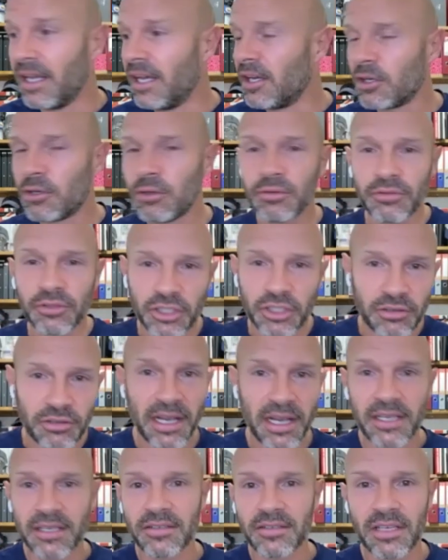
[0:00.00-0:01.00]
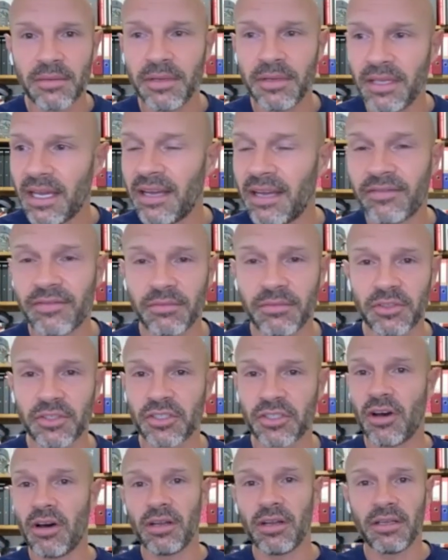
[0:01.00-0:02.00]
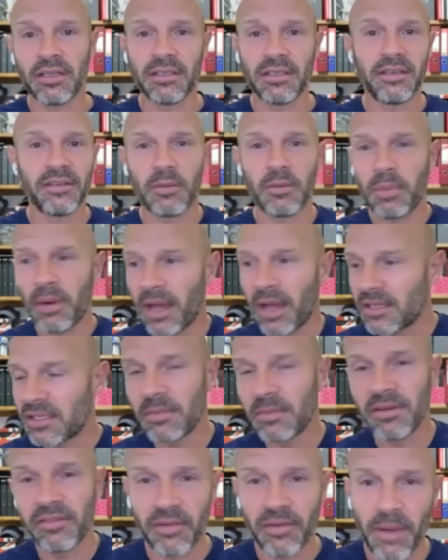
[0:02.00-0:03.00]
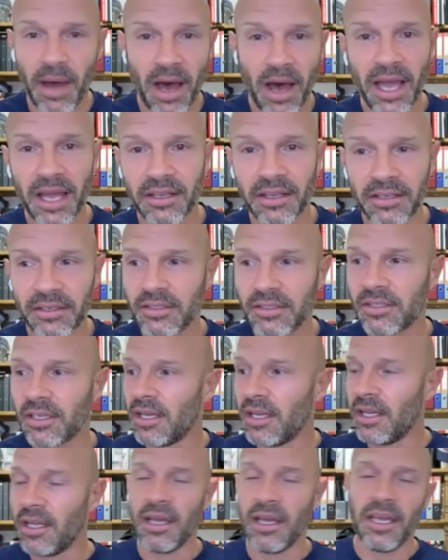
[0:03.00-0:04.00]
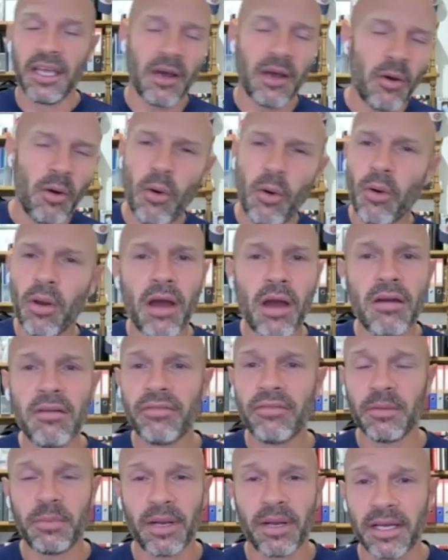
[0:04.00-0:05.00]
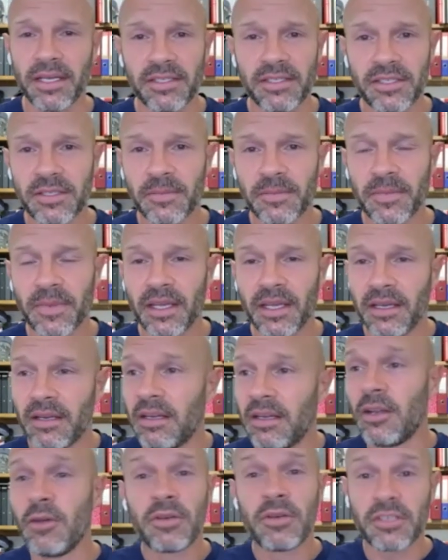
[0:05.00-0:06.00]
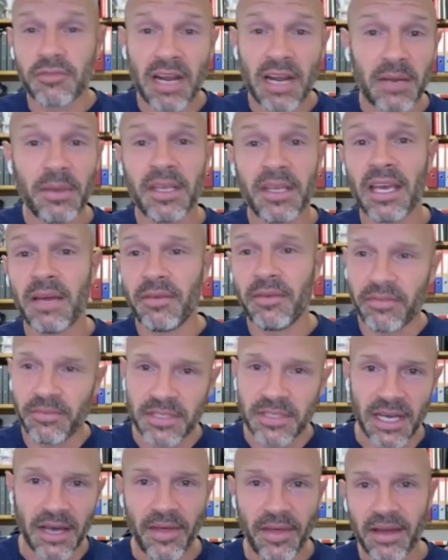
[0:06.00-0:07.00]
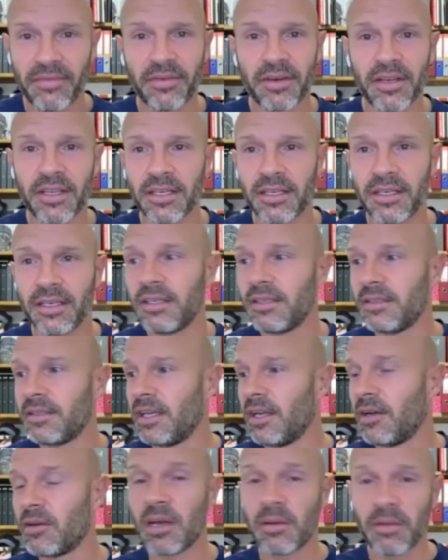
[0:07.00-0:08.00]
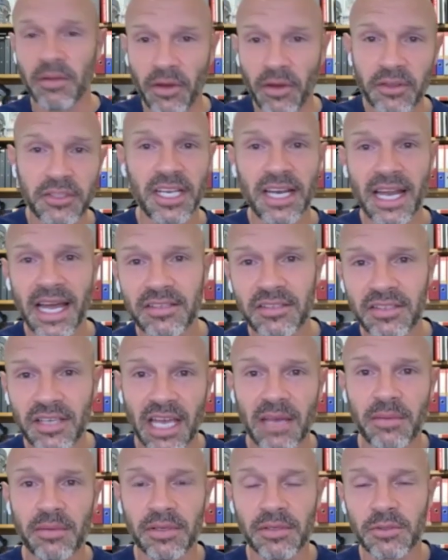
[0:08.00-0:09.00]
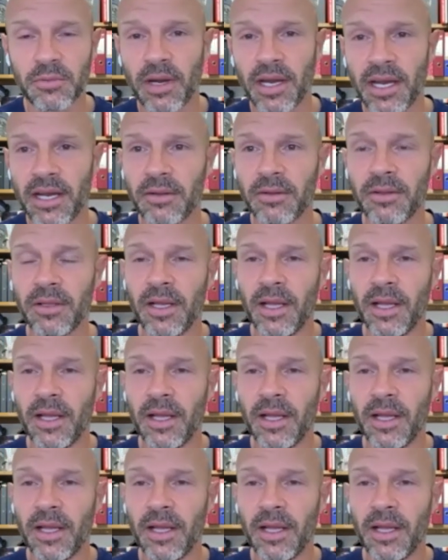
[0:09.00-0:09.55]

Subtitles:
Gordon Strachan's coming down from Scotland. You got players coming in from Ireland. You know, all over the place. Lucas Radebe came in from South Africa. You know, a couple of Aussie lads came in as well.